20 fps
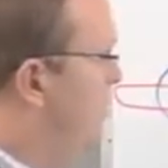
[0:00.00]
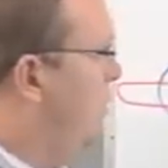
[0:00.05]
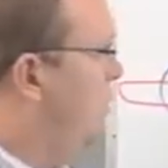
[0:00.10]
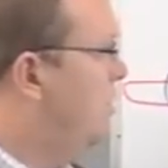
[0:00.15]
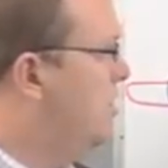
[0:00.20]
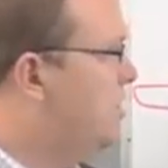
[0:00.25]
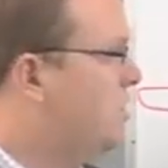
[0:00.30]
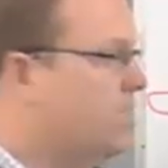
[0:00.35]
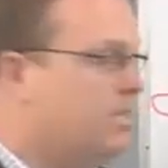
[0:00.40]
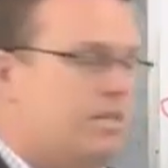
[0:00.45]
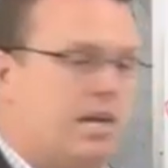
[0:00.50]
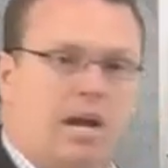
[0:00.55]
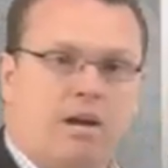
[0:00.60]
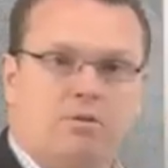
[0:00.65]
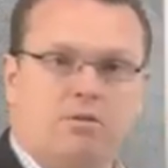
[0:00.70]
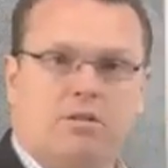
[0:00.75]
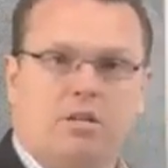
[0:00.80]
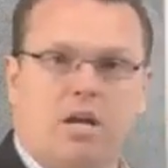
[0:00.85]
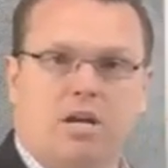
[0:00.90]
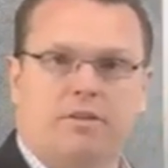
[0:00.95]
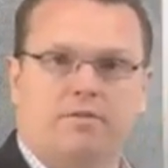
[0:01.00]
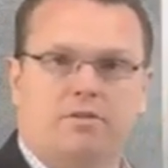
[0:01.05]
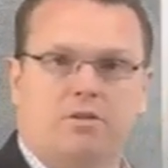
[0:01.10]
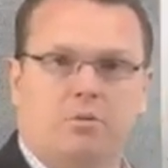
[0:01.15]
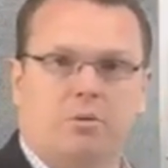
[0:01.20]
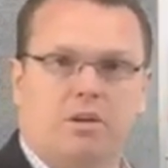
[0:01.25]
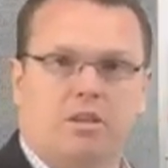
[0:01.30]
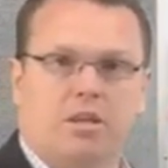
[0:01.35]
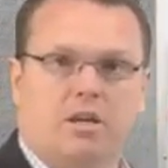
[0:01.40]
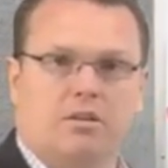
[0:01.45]
But what's the downside of
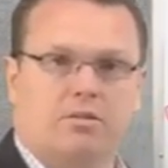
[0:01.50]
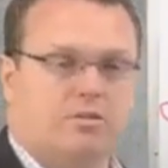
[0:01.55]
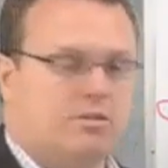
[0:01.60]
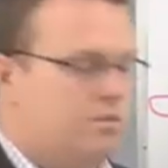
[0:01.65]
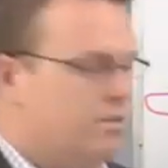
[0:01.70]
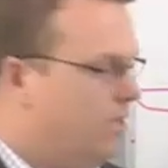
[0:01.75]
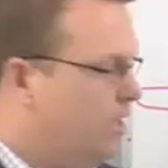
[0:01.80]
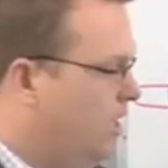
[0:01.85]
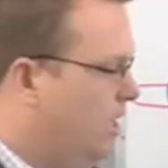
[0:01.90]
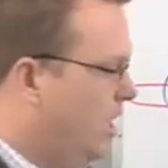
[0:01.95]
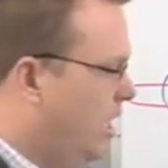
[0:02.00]
doing this?